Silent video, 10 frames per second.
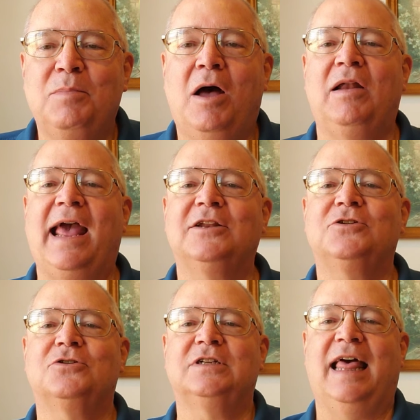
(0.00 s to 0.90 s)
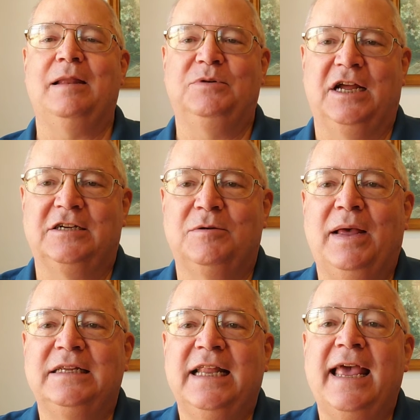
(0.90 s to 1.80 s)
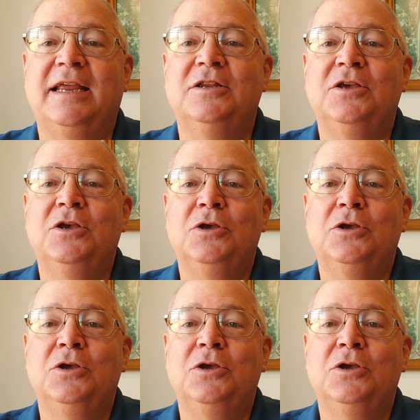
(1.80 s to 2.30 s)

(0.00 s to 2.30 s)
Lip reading: Paul answers that objection by saying,